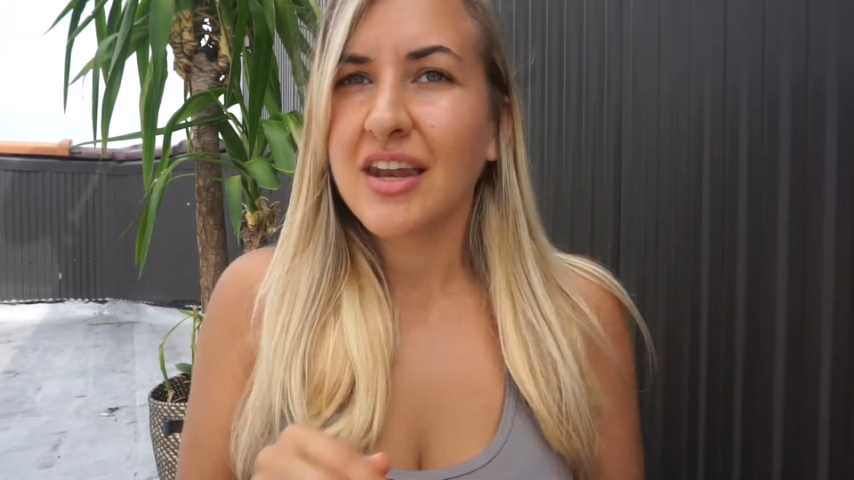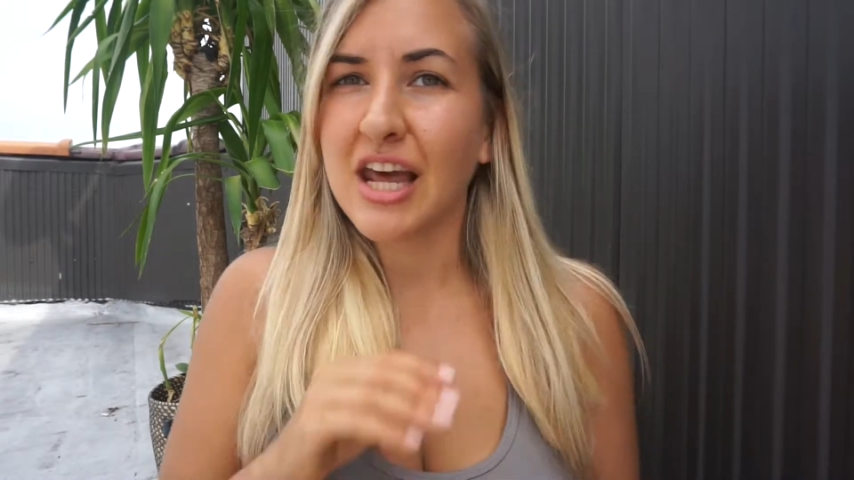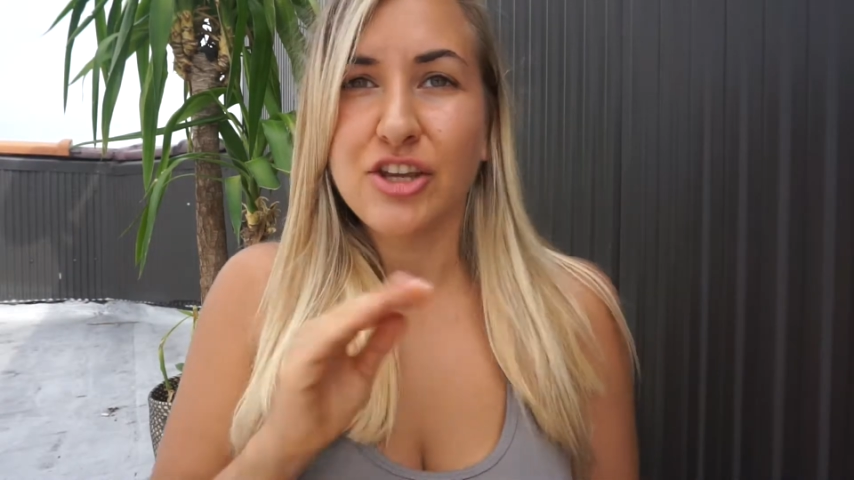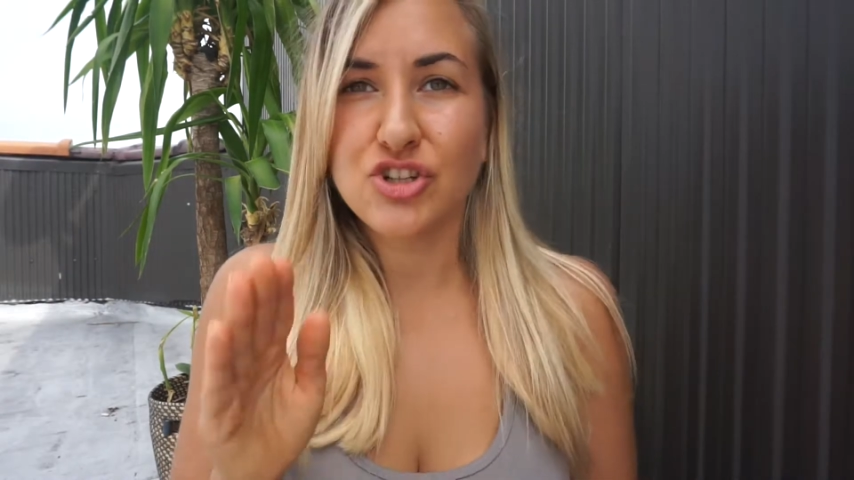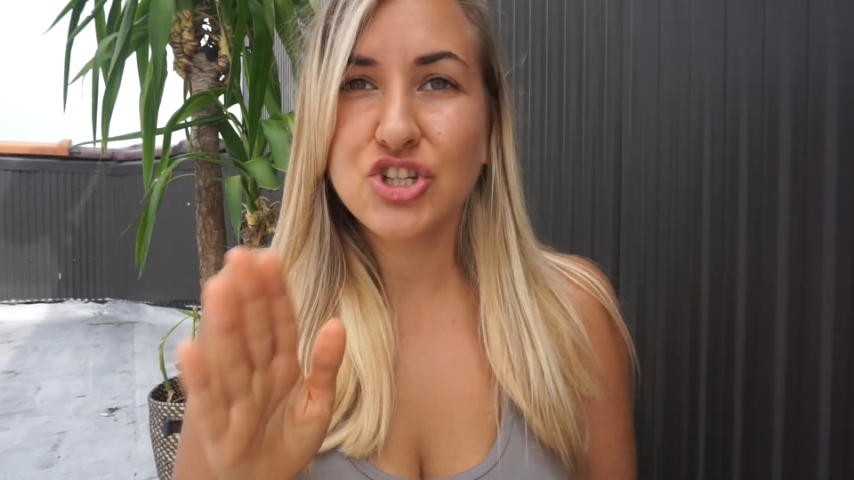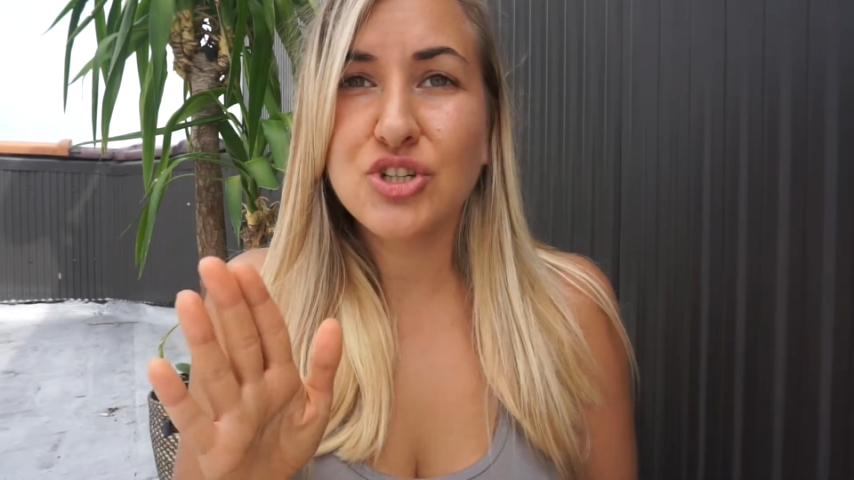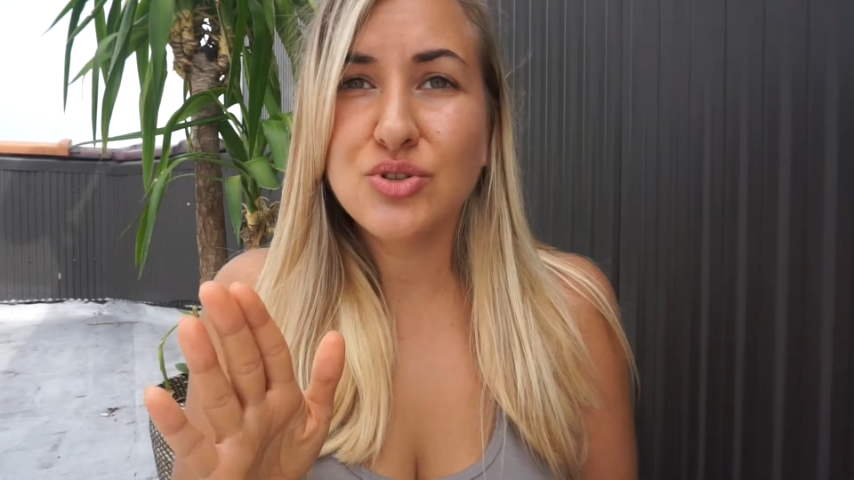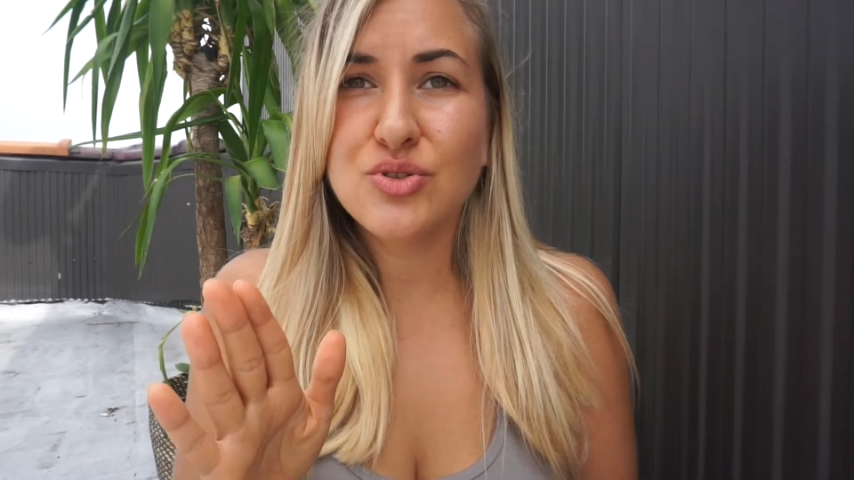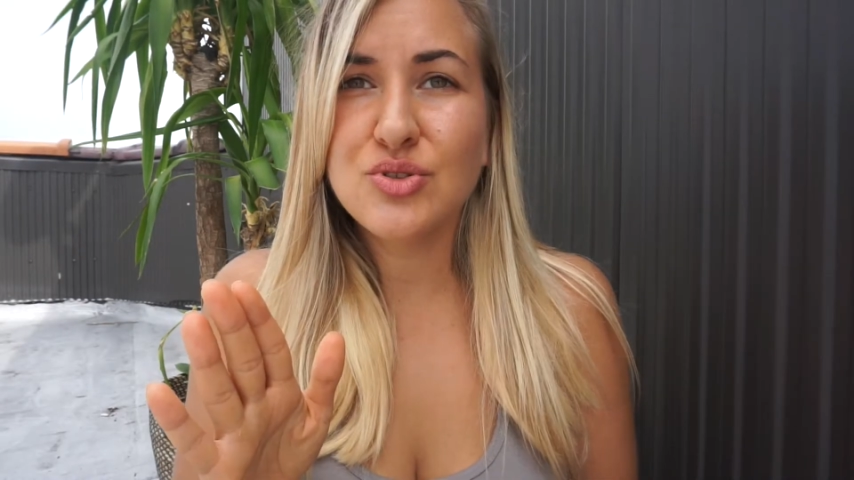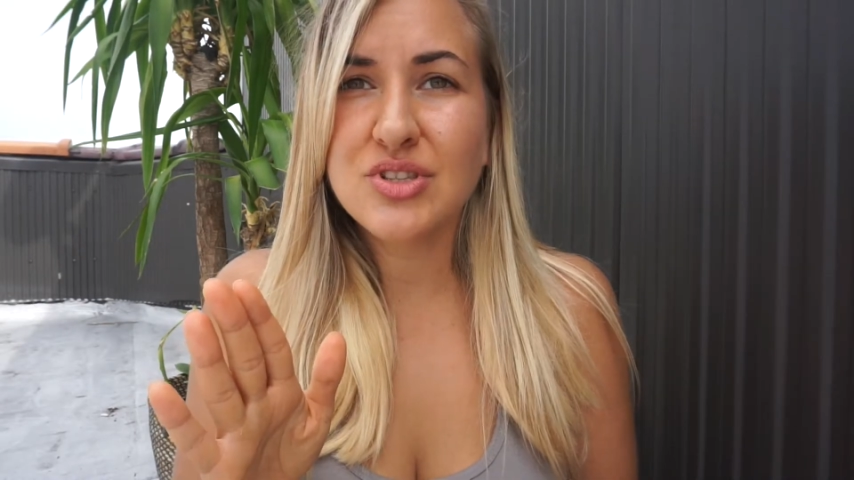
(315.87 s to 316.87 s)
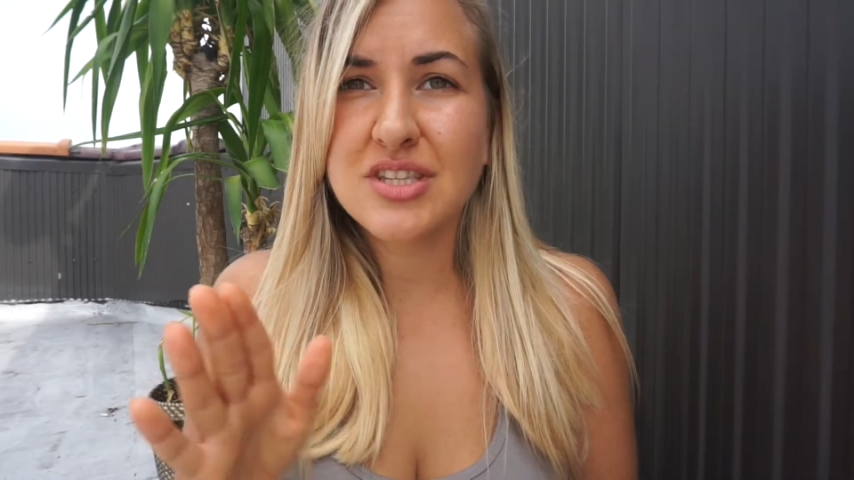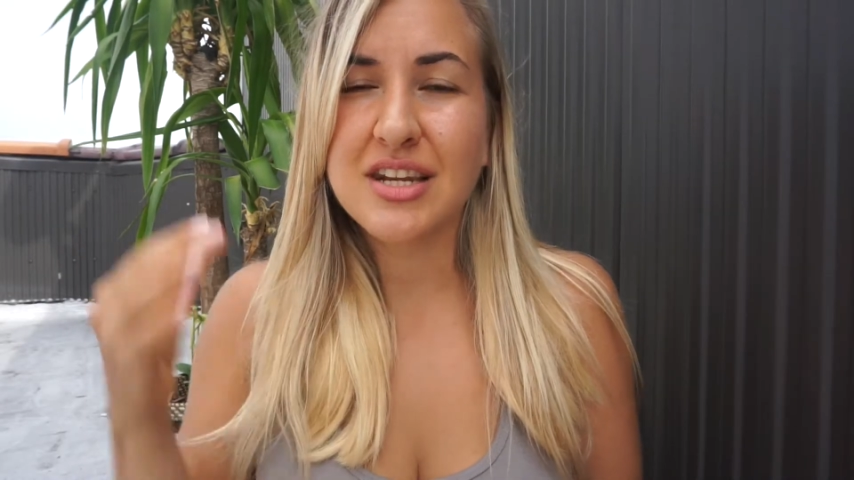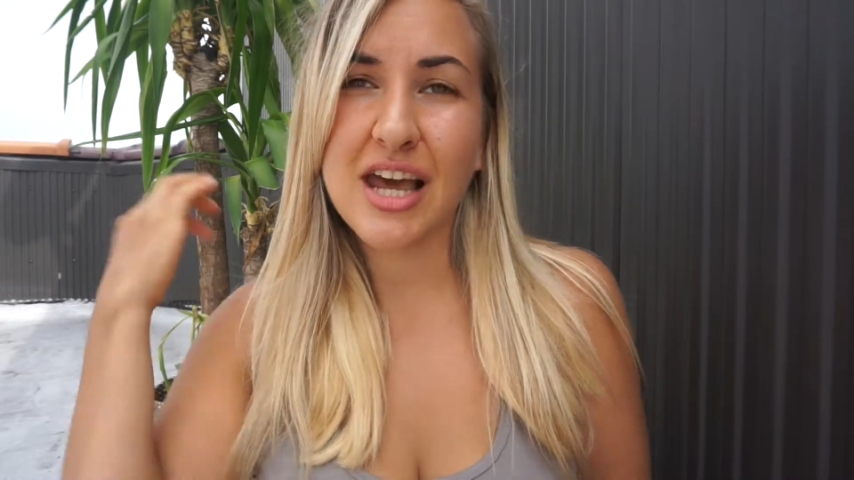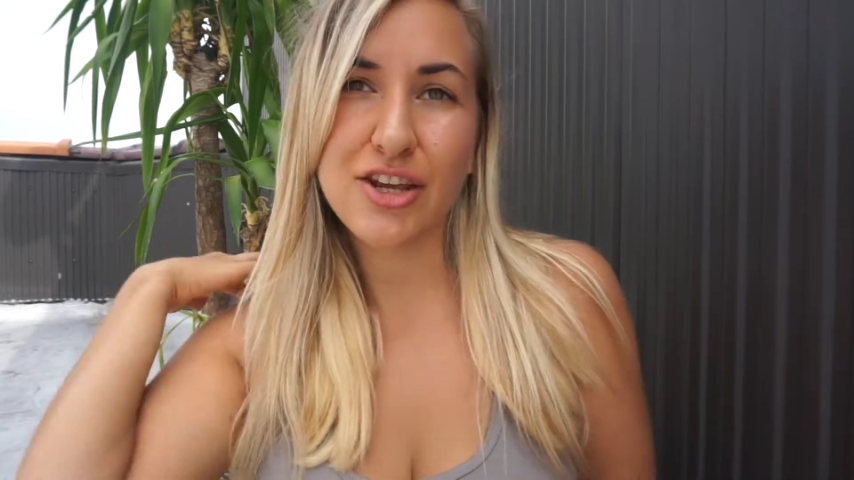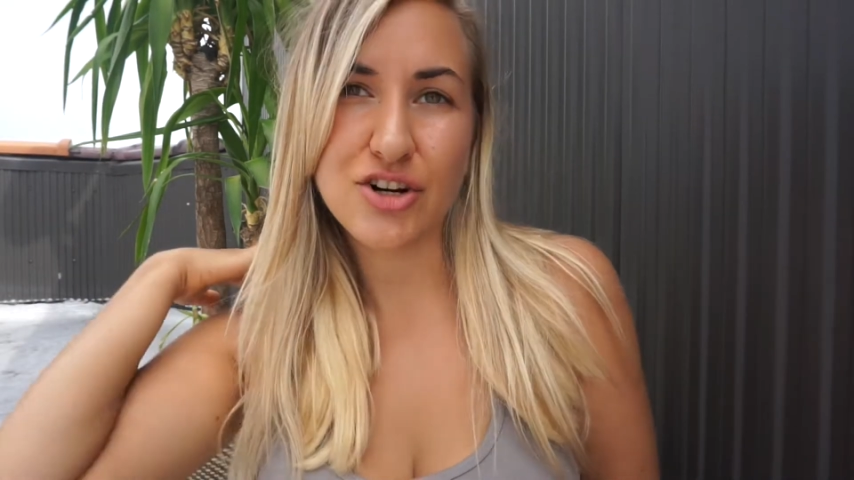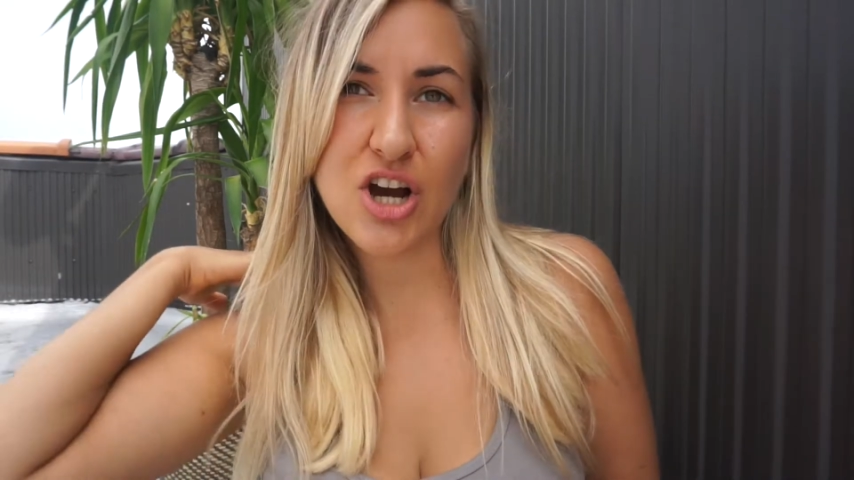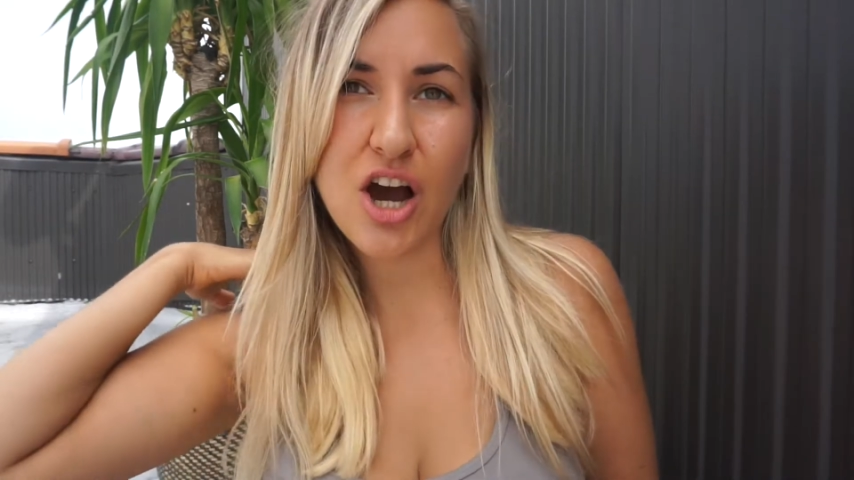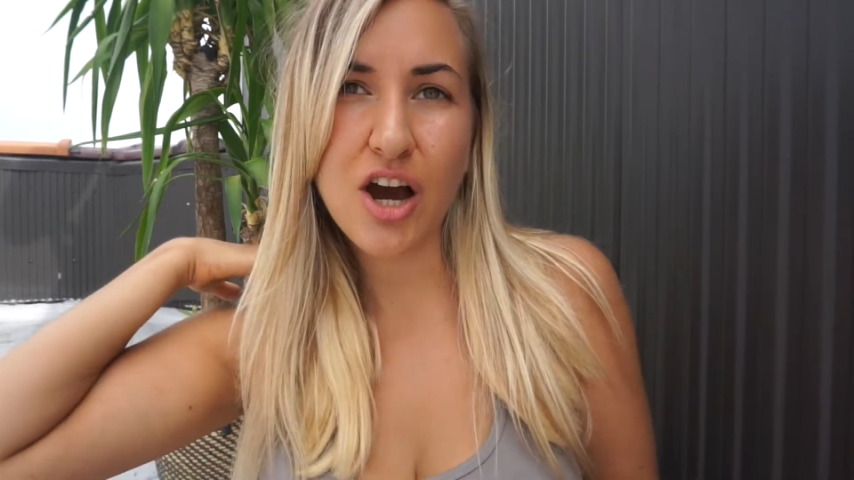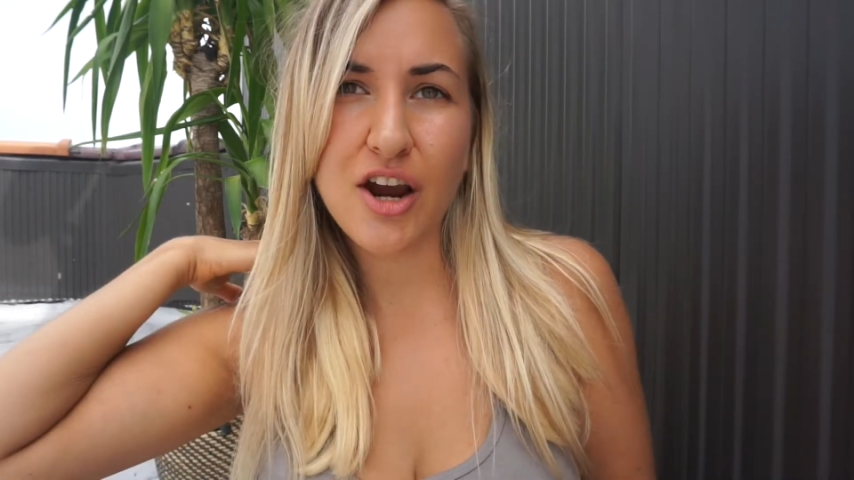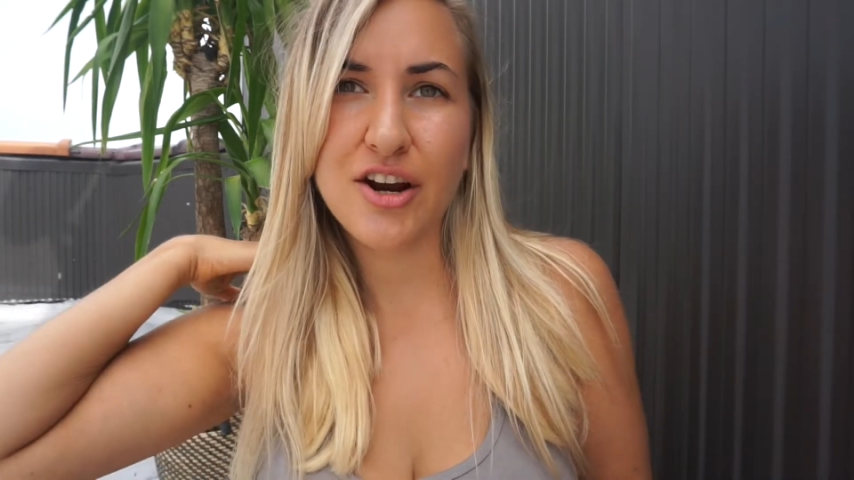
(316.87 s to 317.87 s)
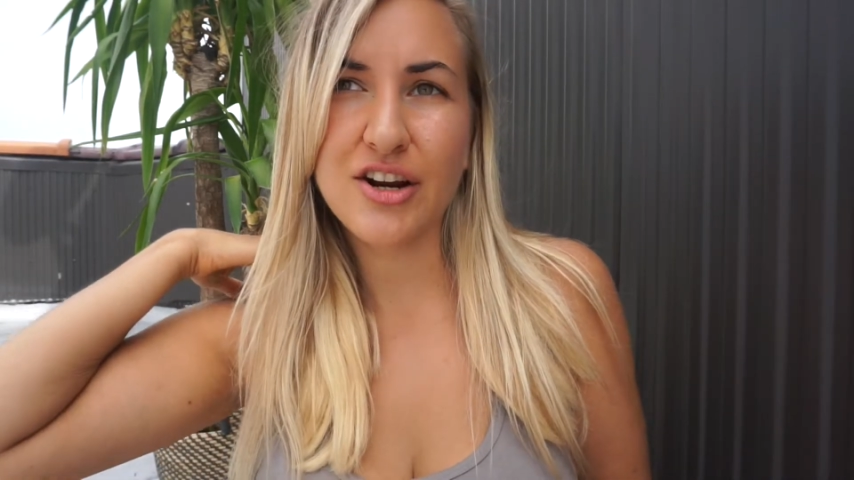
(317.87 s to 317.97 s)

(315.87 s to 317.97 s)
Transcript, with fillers: Not your shoes, not your car,